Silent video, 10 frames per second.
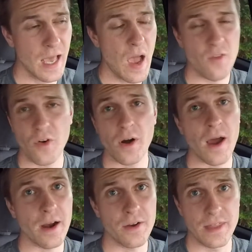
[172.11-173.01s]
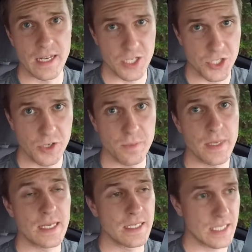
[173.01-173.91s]
far higher than it should
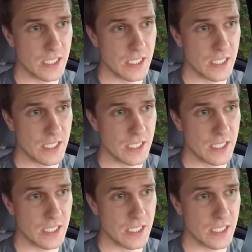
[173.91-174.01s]
be to